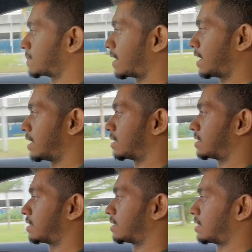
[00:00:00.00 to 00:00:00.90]
And
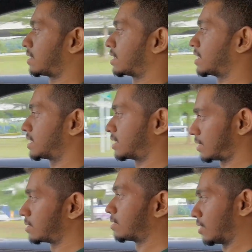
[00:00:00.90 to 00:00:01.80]
this,
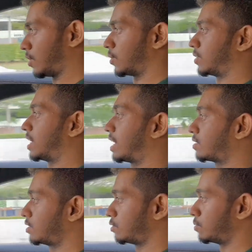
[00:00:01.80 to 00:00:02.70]
oh,
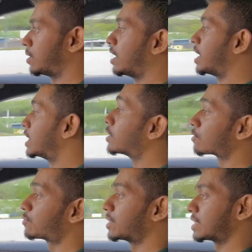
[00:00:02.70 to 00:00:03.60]
now you
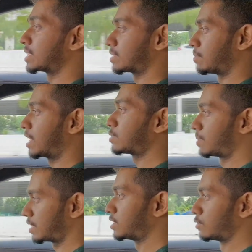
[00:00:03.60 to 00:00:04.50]
don't feel it as much,
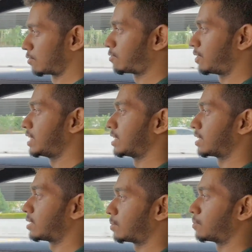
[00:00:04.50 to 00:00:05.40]
but you
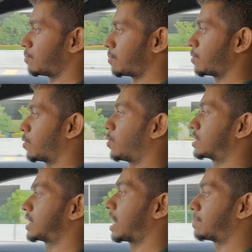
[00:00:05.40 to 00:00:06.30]
feel
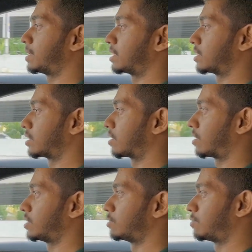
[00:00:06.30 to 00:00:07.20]
what's happening to the
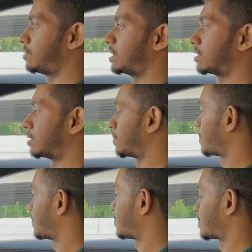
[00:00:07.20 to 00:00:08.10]
car. You feel
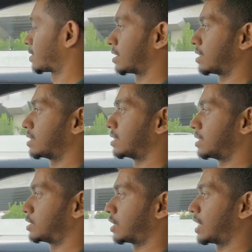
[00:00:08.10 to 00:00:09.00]

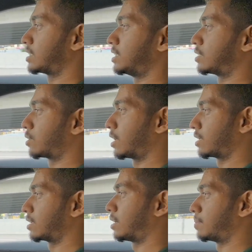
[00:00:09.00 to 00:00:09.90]
the chassis trying
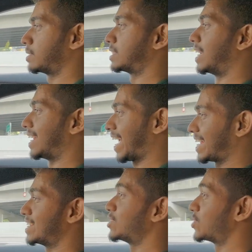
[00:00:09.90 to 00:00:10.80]
to compensate,
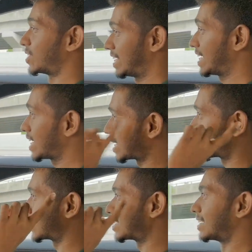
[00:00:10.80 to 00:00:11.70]
and you
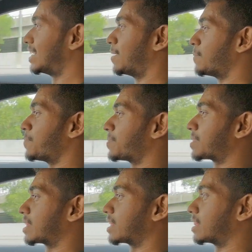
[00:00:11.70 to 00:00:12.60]
hear
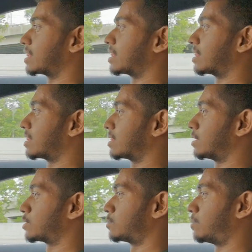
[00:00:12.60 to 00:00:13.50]
those